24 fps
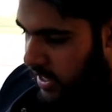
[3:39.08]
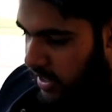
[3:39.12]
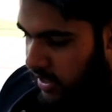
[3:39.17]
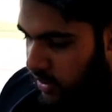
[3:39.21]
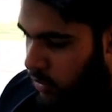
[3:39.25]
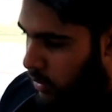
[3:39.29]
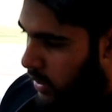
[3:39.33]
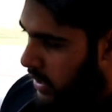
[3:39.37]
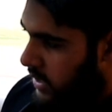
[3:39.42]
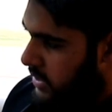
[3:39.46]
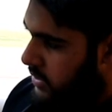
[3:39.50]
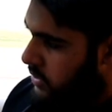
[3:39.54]

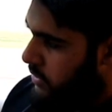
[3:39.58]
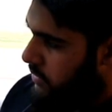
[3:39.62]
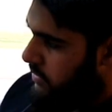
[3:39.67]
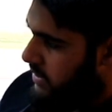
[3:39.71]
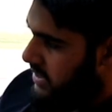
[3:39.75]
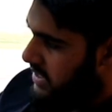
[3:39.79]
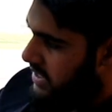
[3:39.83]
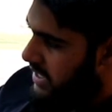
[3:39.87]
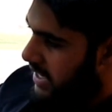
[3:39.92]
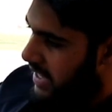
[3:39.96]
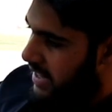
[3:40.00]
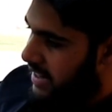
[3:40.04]
The quality
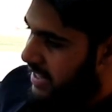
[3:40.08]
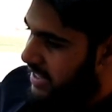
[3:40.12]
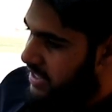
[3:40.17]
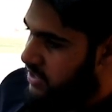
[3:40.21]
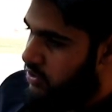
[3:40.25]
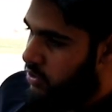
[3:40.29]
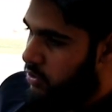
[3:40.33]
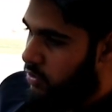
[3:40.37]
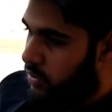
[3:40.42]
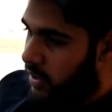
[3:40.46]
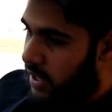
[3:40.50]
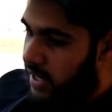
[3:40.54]
of this leather
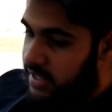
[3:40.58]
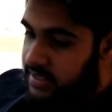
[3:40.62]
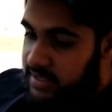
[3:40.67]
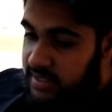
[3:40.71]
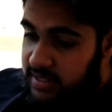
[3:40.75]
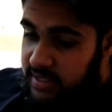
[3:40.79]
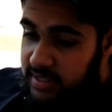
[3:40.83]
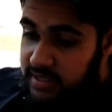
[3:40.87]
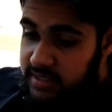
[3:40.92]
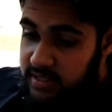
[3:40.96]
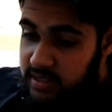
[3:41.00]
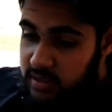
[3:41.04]
is so
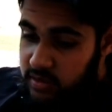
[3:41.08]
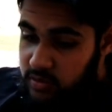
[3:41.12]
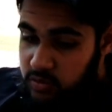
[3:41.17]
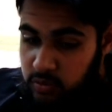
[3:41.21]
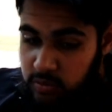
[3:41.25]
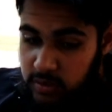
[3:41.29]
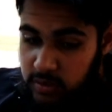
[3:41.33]
nice, and this is a